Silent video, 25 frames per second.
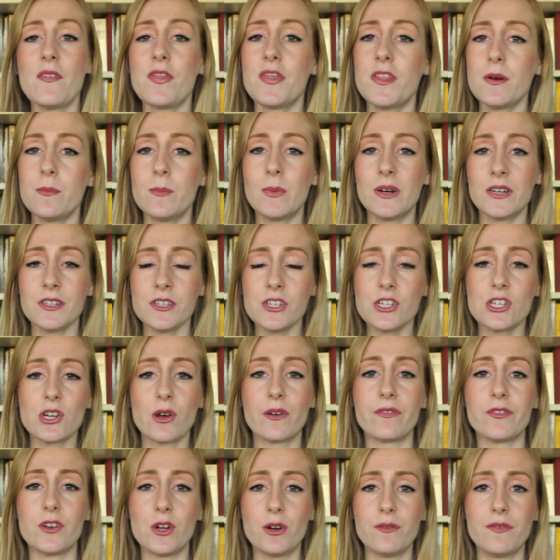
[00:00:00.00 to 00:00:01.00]
The months
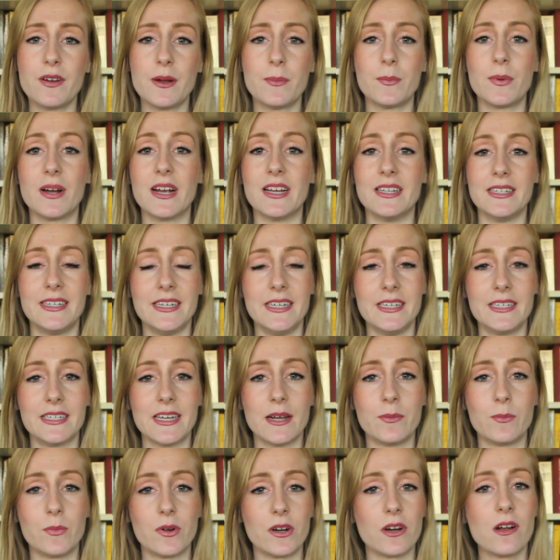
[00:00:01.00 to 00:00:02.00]
of November and
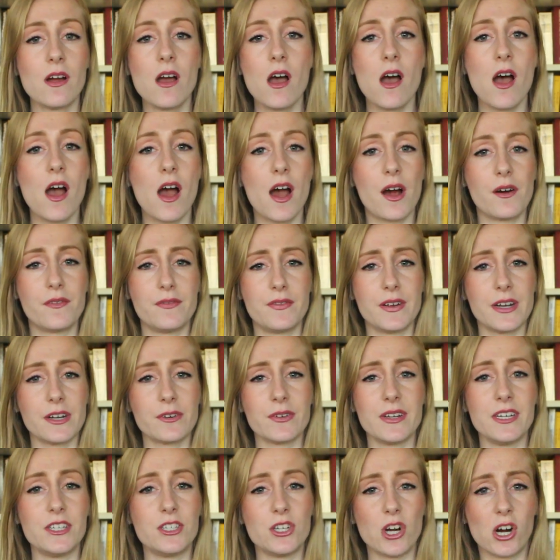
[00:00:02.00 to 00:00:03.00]
December are
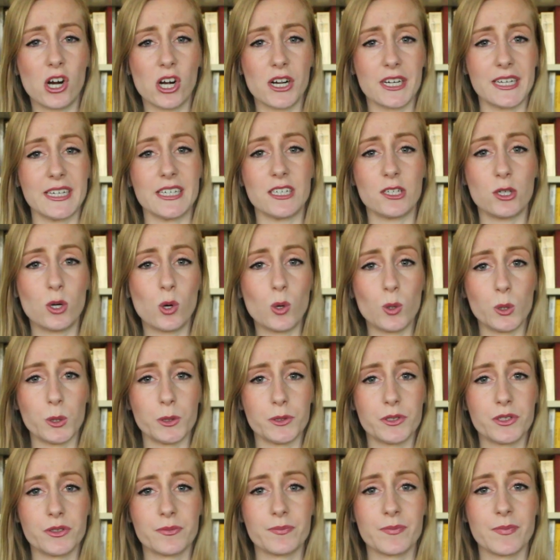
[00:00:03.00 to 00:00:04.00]
very dark and
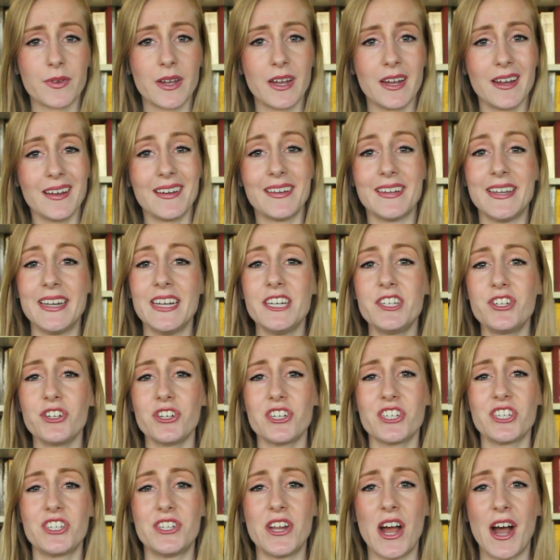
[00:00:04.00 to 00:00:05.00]
cold.
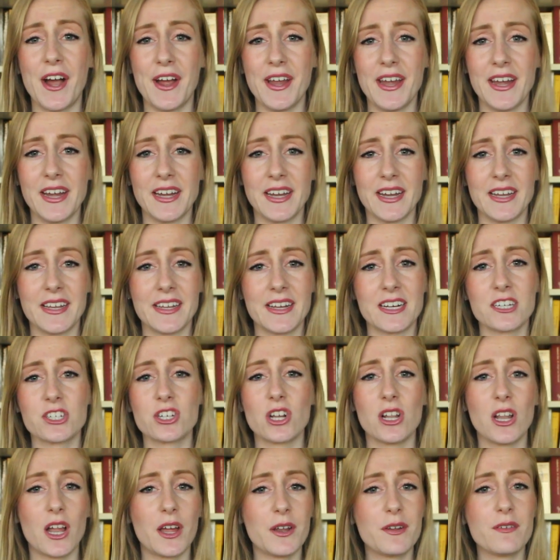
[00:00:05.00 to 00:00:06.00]
Nature is dying and
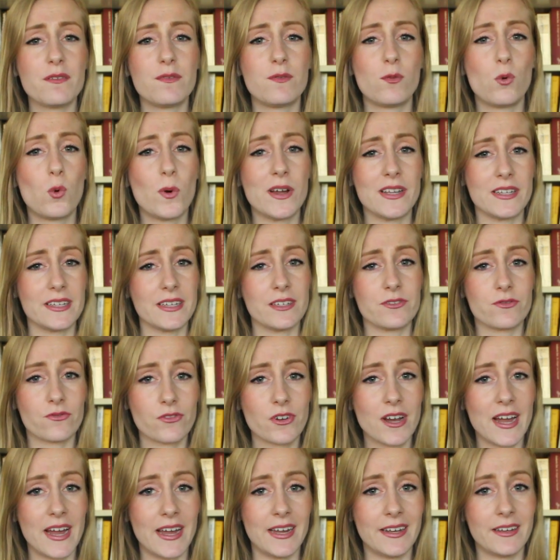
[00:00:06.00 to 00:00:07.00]
there's a lot of wind and
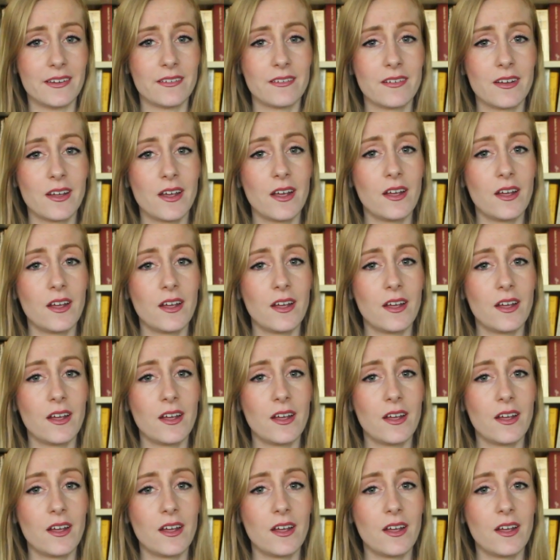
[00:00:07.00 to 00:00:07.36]
rain.